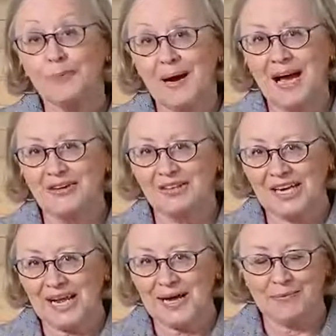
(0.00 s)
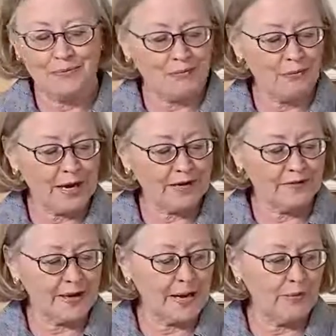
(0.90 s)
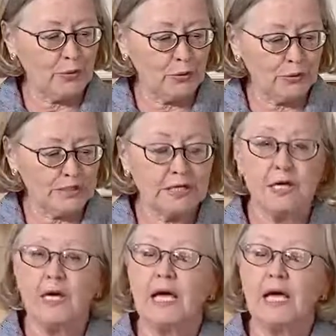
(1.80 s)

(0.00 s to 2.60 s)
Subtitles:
pound rack of lamb roast